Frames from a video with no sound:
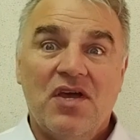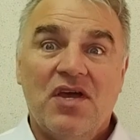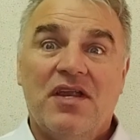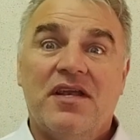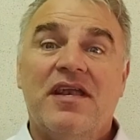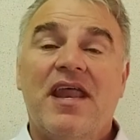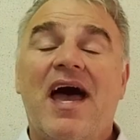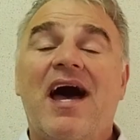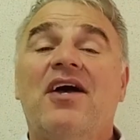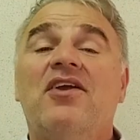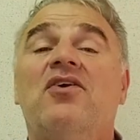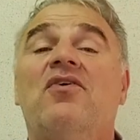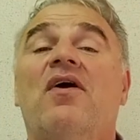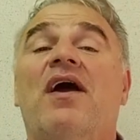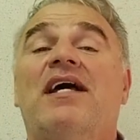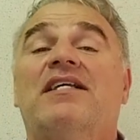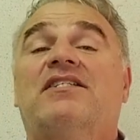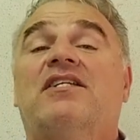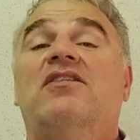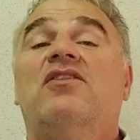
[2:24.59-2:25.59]
Now you're
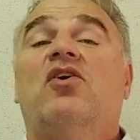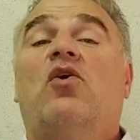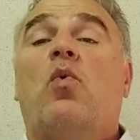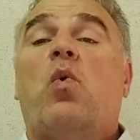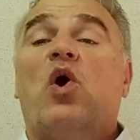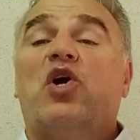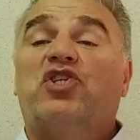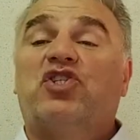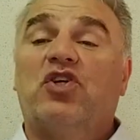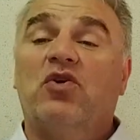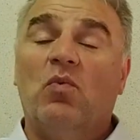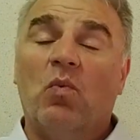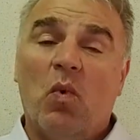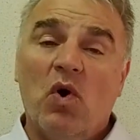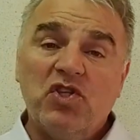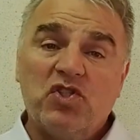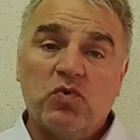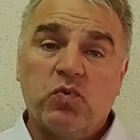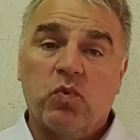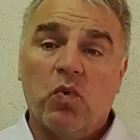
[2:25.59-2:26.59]
asking the question,
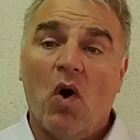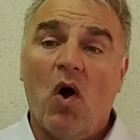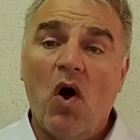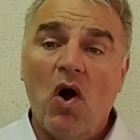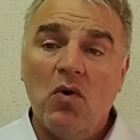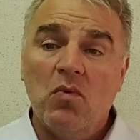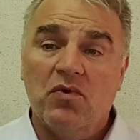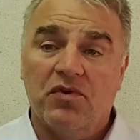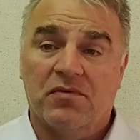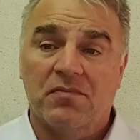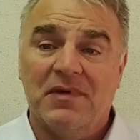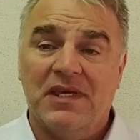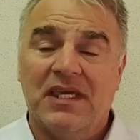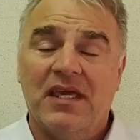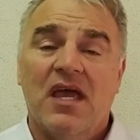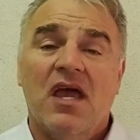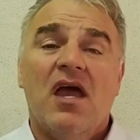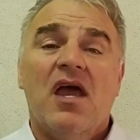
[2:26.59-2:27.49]
what's wrong with me?